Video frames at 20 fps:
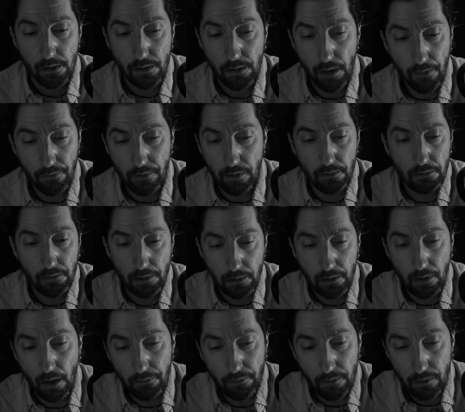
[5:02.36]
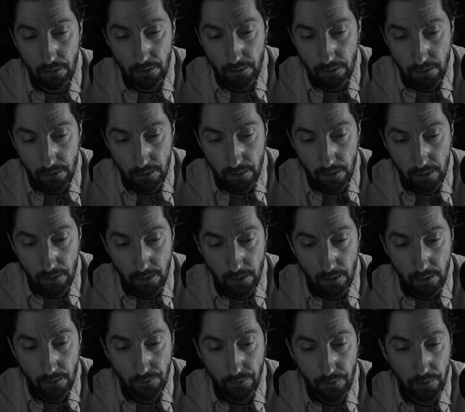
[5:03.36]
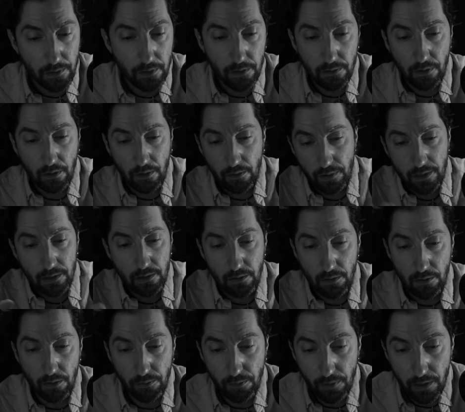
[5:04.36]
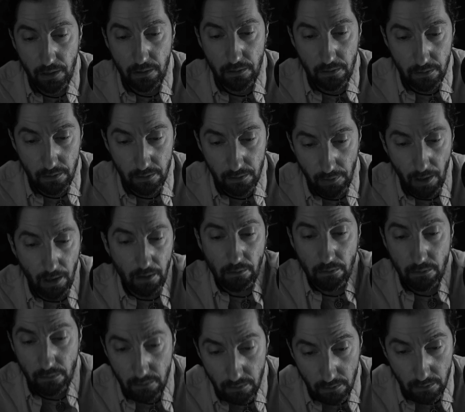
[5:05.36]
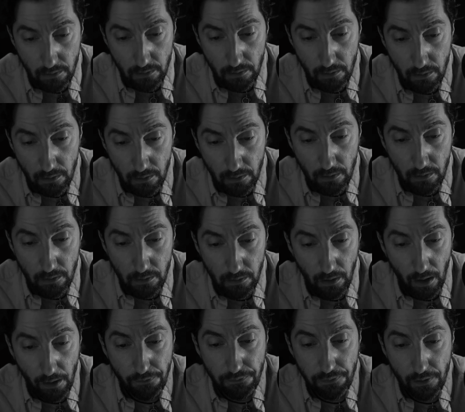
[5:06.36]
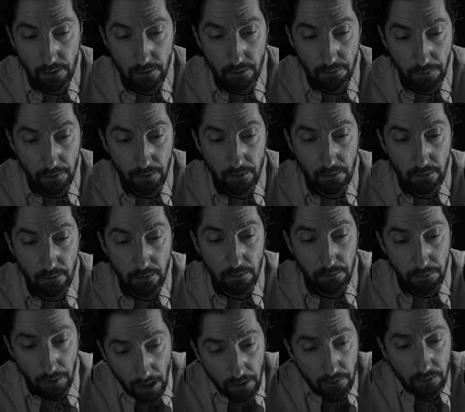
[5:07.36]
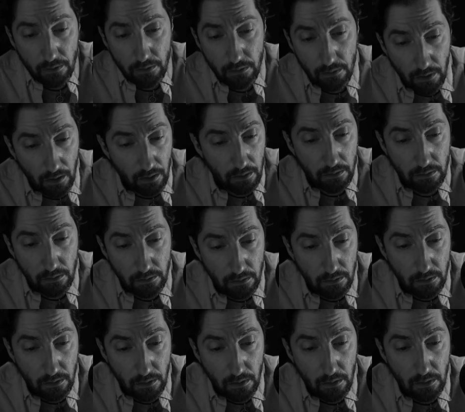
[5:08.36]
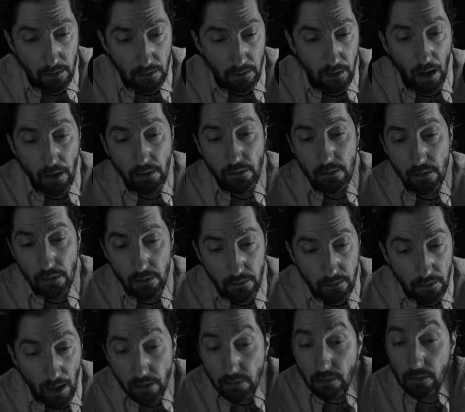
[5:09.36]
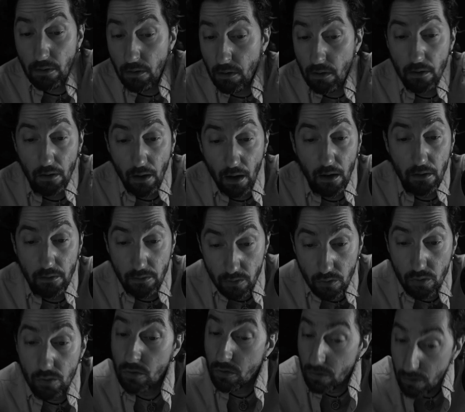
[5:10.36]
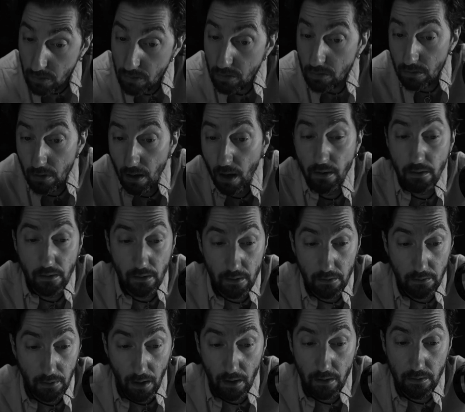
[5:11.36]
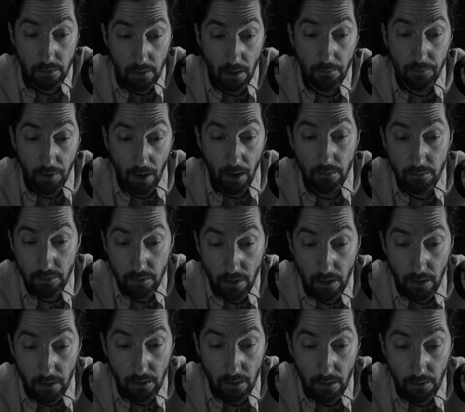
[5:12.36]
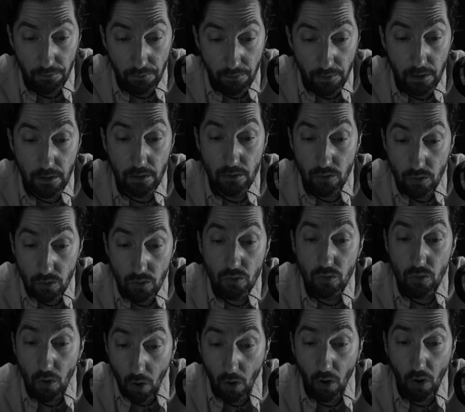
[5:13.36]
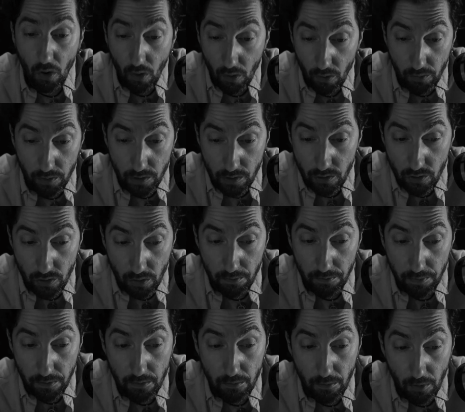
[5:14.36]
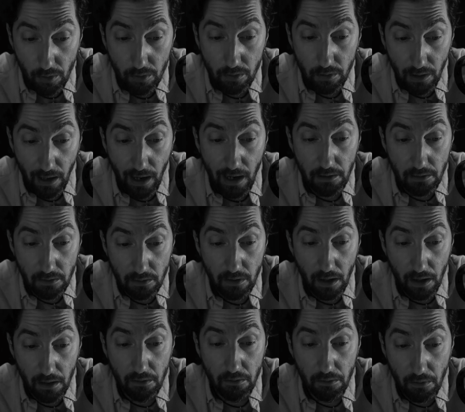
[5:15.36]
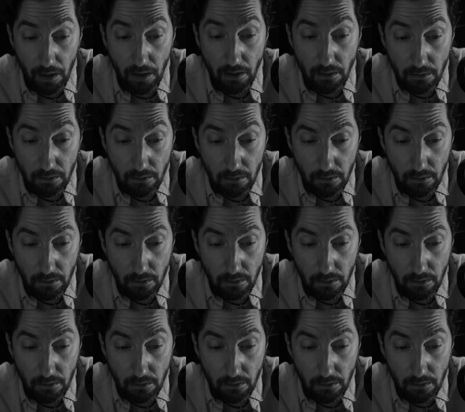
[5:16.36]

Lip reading: never recover. It is a question of weeks. Well, life has been pleasant. I liked it. Yes, sir, I used to like it. I sometimes think if we knew war, we should be more glad to get away.